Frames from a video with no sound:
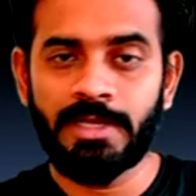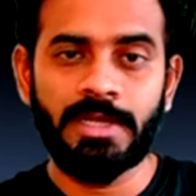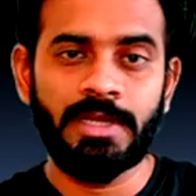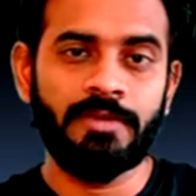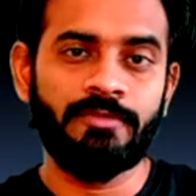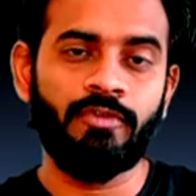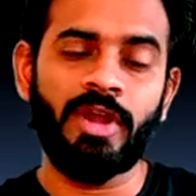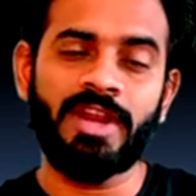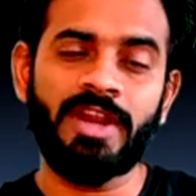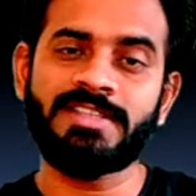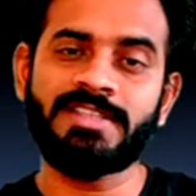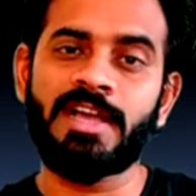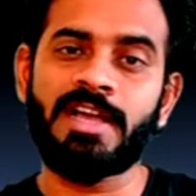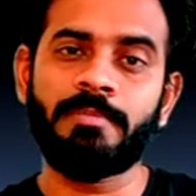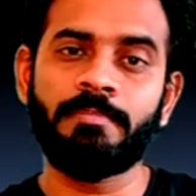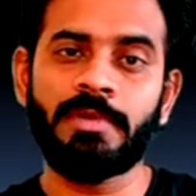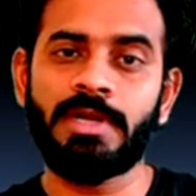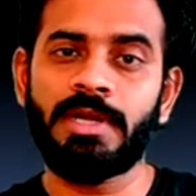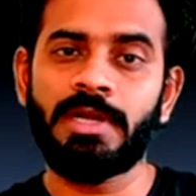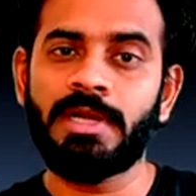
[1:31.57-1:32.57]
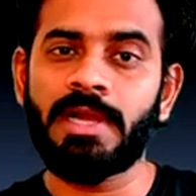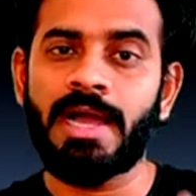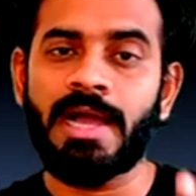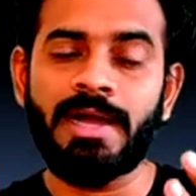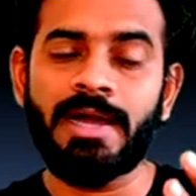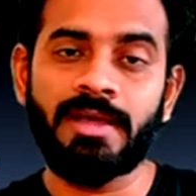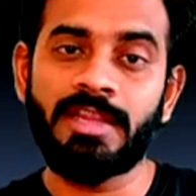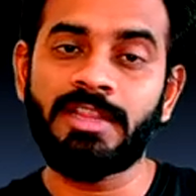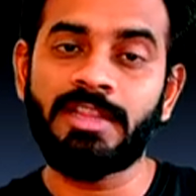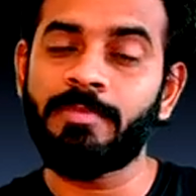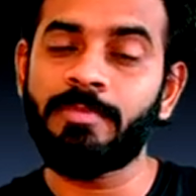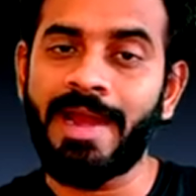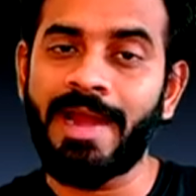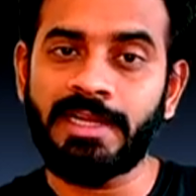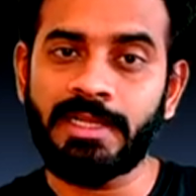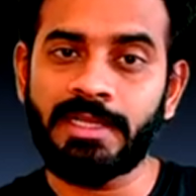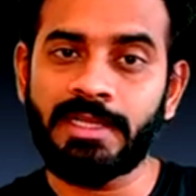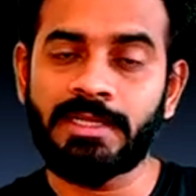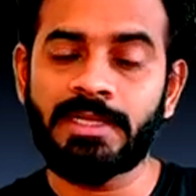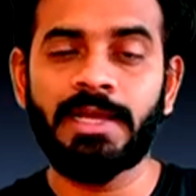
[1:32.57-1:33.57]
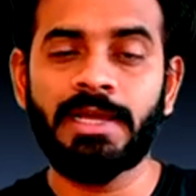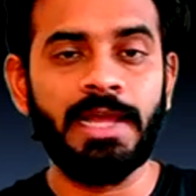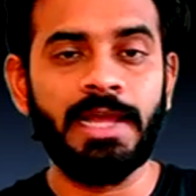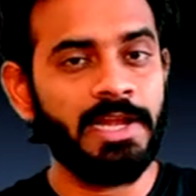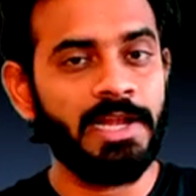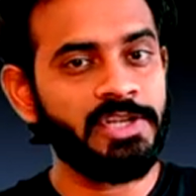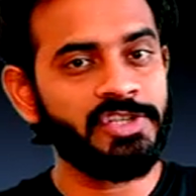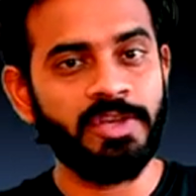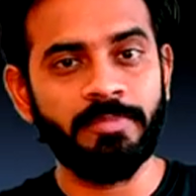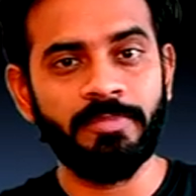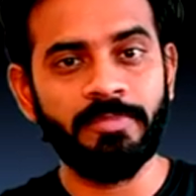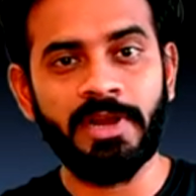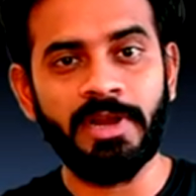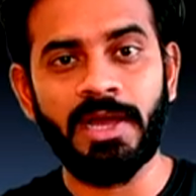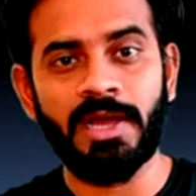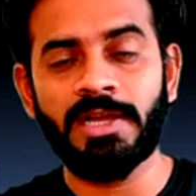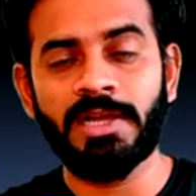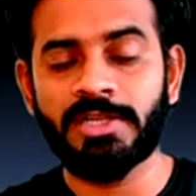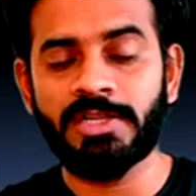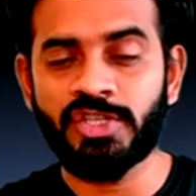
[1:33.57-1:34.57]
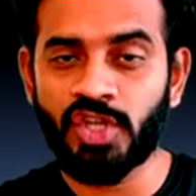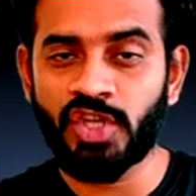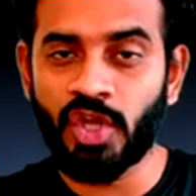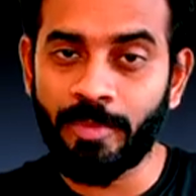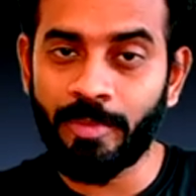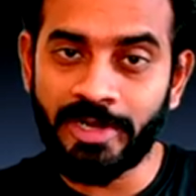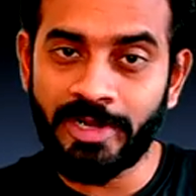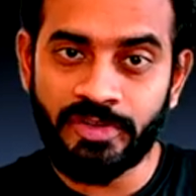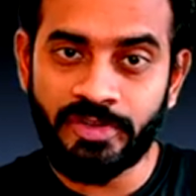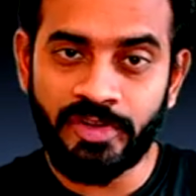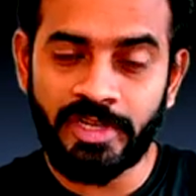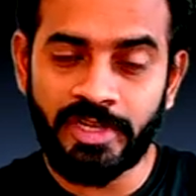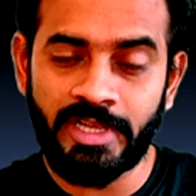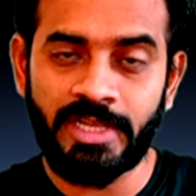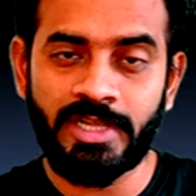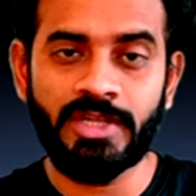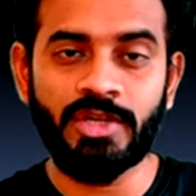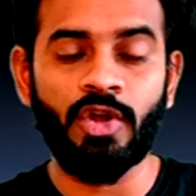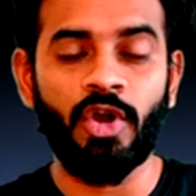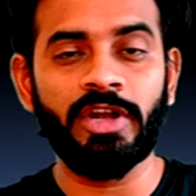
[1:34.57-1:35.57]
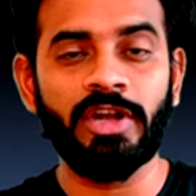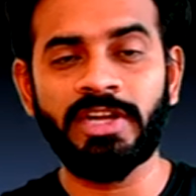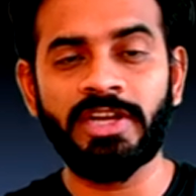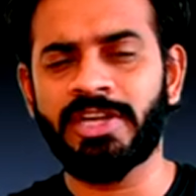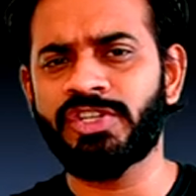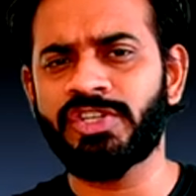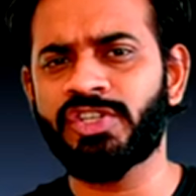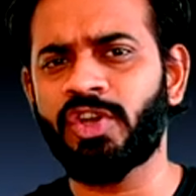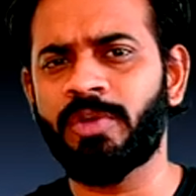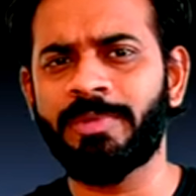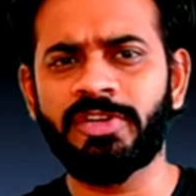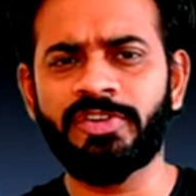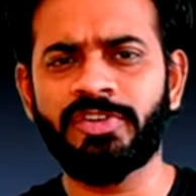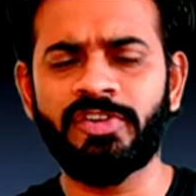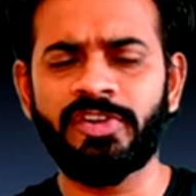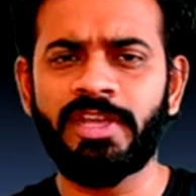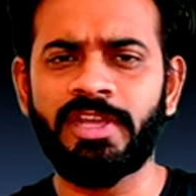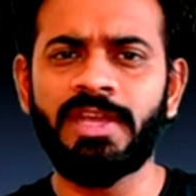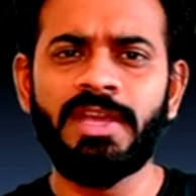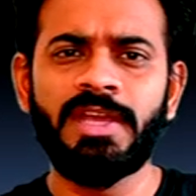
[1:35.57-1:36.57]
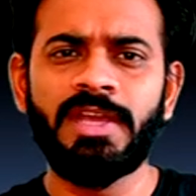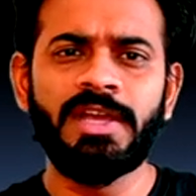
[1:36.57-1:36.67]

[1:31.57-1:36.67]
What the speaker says: For example, arithmetic, algebra, geometry, coordinate geometry,